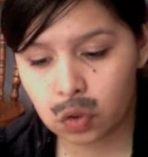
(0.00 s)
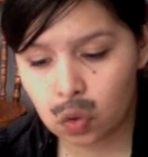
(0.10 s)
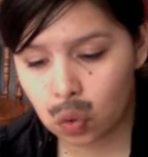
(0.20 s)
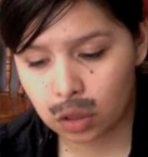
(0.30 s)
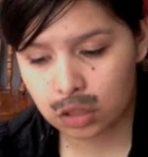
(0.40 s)

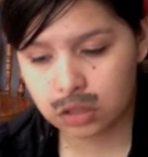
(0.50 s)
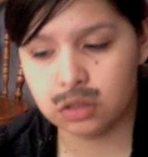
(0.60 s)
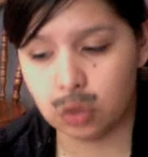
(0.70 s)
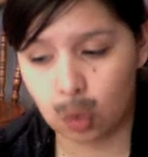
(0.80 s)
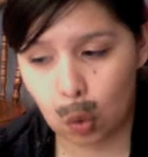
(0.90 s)
Cullens,
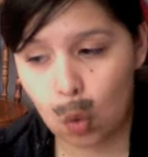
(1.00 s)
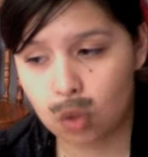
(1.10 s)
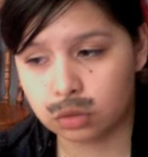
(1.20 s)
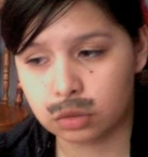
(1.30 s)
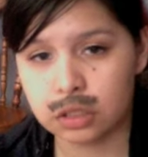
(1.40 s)
the
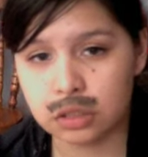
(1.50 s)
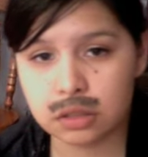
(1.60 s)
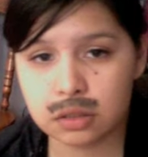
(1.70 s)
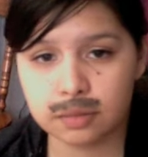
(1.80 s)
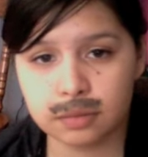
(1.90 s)
Cullens,